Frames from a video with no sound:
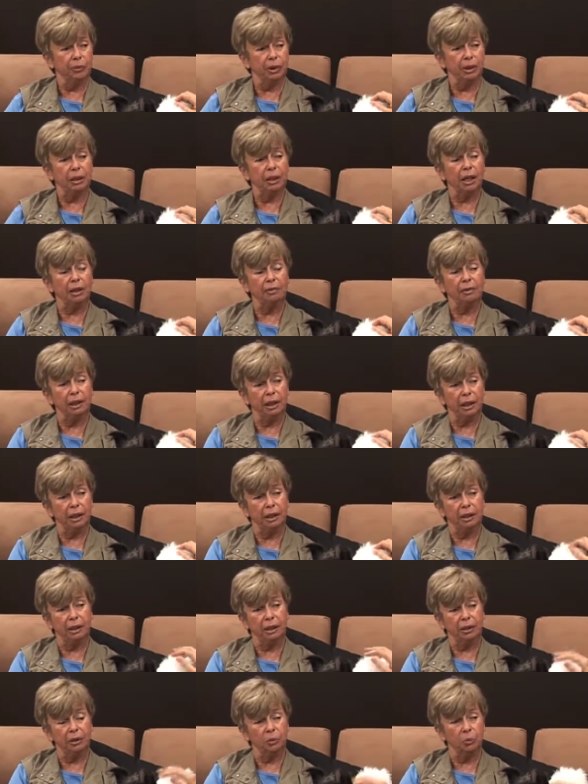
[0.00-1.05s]
lovely,
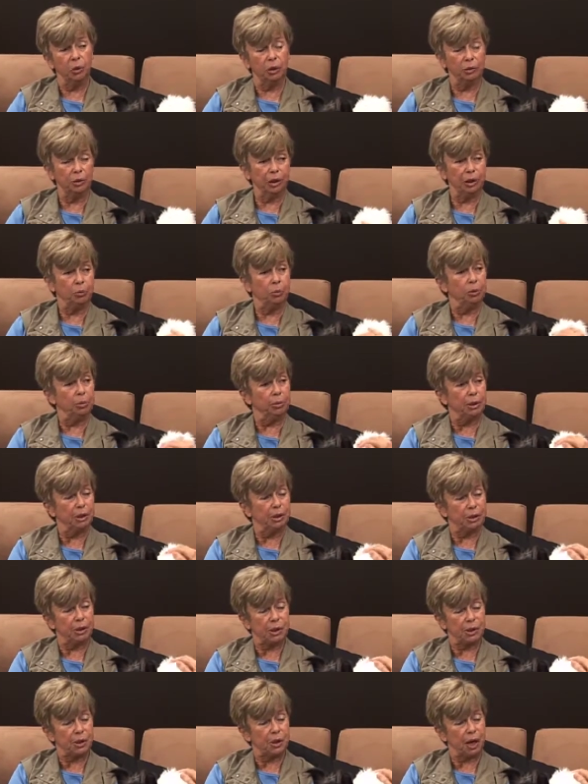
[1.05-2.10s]
uh, wealthy
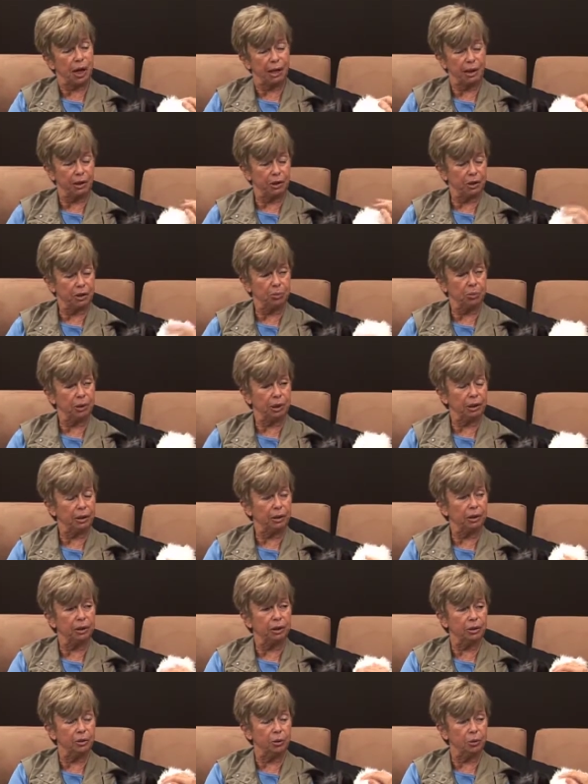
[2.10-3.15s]
woman decided to bring
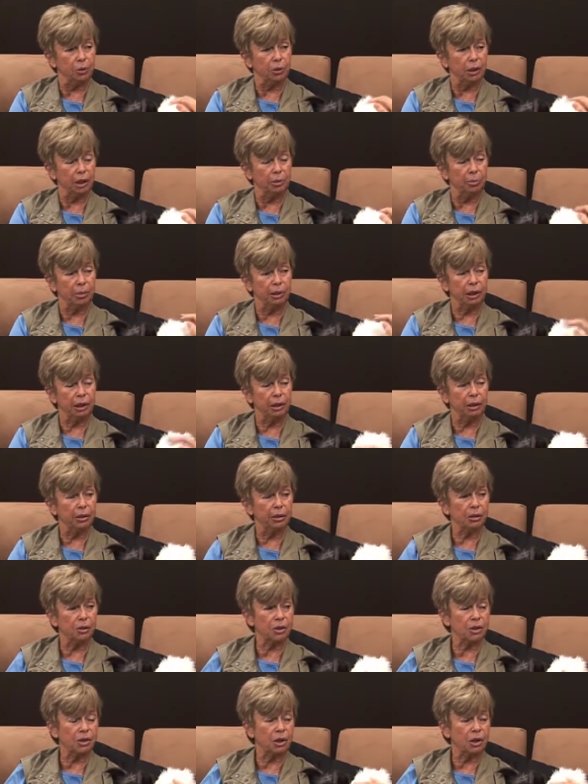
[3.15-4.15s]
the dog up here.